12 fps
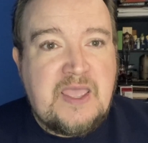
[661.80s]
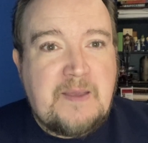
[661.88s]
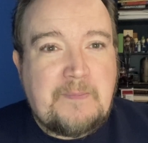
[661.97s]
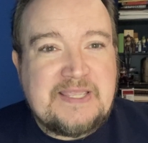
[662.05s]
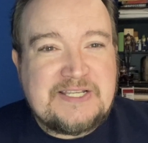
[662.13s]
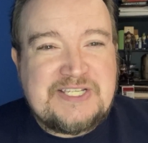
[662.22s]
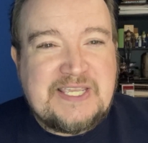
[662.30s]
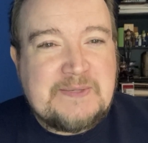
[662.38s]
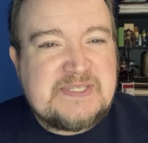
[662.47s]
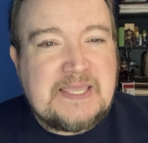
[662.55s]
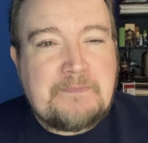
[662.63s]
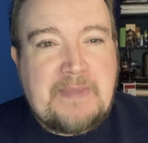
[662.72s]
but yet she
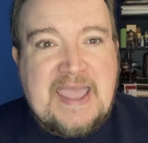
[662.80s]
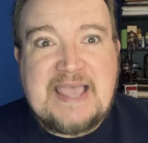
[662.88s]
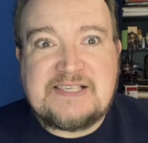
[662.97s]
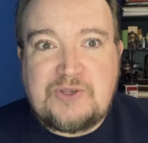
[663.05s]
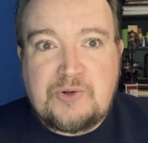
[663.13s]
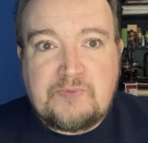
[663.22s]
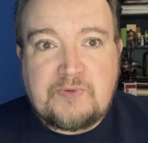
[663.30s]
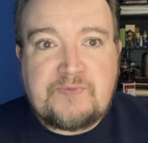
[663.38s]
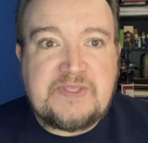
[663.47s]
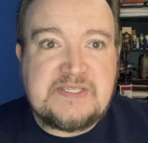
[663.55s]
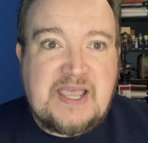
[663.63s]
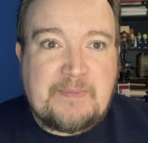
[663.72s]
keeps getting passed over for
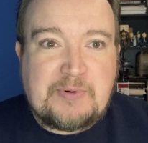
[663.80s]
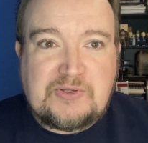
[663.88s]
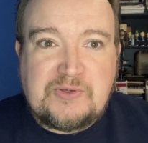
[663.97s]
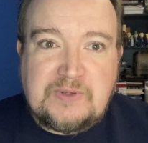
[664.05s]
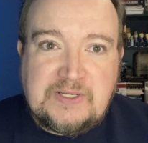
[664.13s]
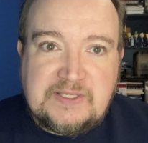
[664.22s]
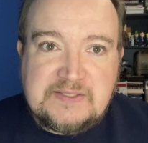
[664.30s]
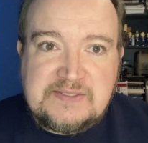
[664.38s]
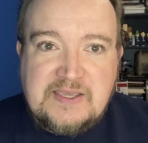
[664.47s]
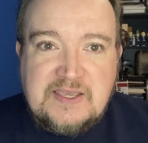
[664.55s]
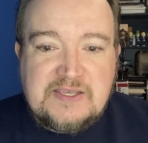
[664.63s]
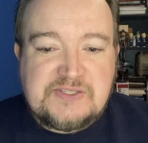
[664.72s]
these opportunities.
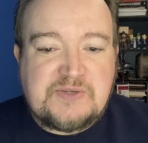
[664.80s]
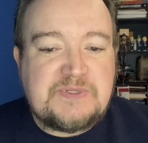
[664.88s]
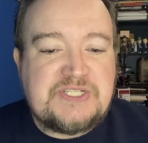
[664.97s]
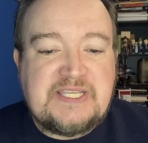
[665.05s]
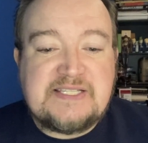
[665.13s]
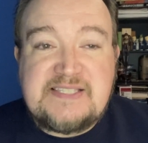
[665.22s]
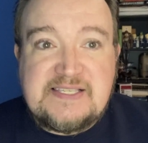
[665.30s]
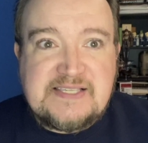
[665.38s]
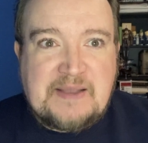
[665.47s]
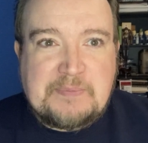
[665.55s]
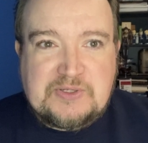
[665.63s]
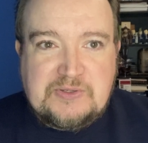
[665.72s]
So when she gets these
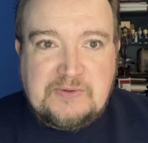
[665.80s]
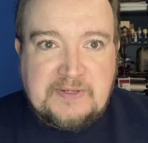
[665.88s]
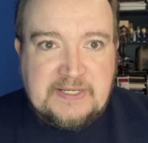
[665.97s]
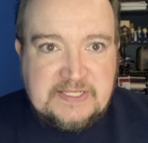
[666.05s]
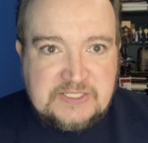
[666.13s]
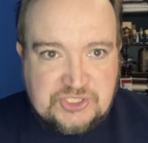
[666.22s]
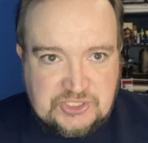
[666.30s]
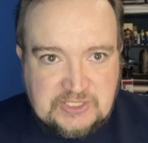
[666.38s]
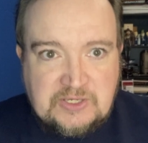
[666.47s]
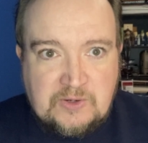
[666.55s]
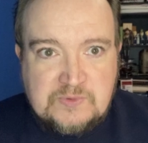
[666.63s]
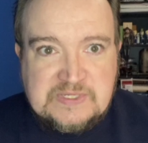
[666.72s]
opportunities, she
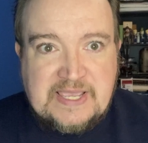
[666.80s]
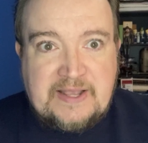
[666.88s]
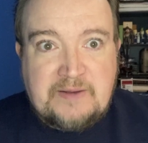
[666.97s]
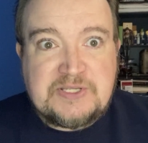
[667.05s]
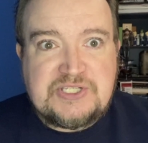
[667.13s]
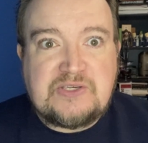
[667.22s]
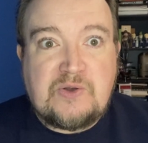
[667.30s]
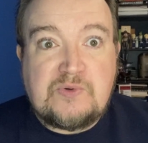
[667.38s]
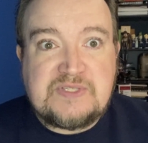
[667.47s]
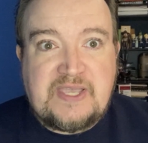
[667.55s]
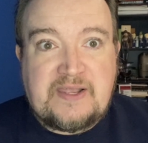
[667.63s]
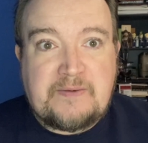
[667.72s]
goes at them, and she
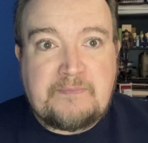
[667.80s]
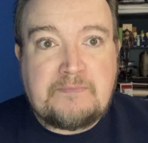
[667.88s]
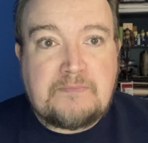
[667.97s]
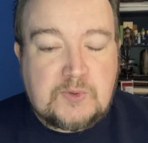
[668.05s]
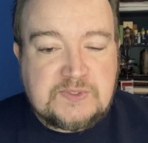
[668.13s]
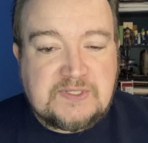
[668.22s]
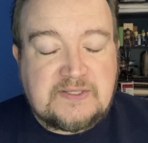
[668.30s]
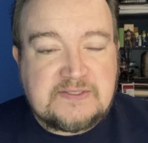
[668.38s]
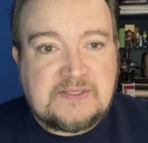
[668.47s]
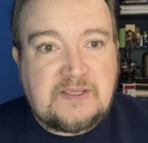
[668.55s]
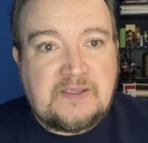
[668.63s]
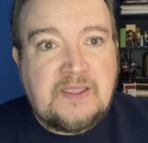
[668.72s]
goes at them
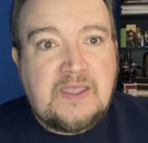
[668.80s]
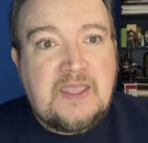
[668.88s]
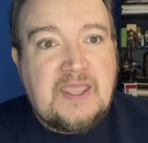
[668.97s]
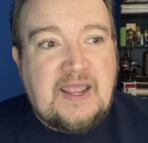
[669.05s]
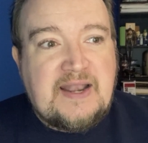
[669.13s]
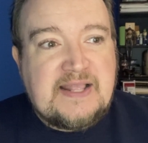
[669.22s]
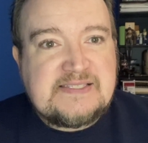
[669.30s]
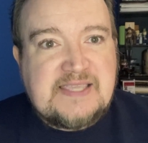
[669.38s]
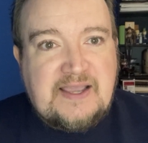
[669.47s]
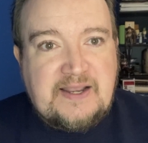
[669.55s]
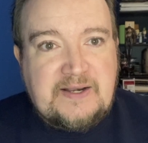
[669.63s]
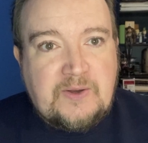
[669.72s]
mercilessly. And that's
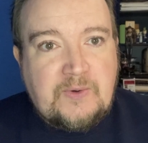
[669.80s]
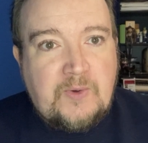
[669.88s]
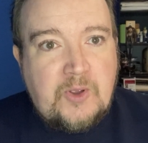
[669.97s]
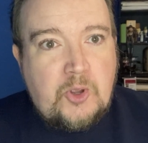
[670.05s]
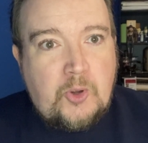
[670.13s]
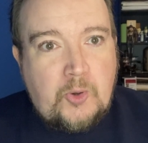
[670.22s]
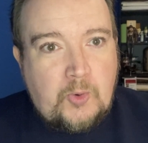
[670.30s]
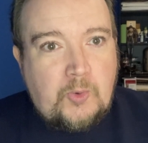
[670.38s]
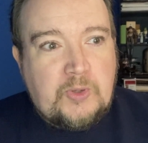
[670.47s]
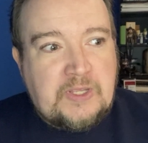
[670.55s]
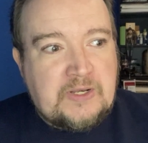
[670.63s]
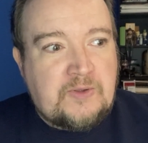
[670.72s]
kind of,
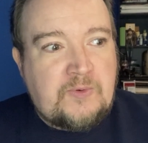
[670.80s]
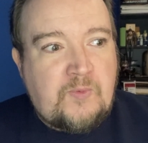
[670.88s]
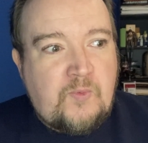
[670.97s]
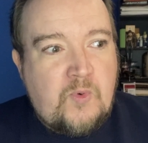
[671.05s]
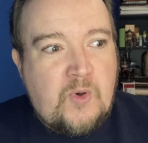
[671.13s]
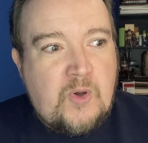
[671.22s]
you know,